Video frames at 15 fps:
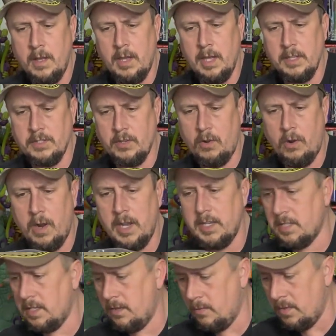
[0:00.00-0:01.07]
It's
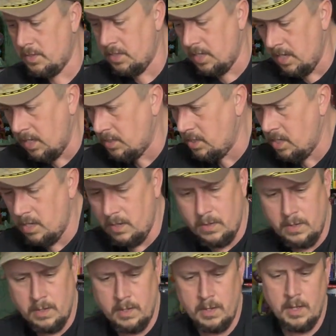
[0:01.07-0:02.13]
crazy with G.I. Joe.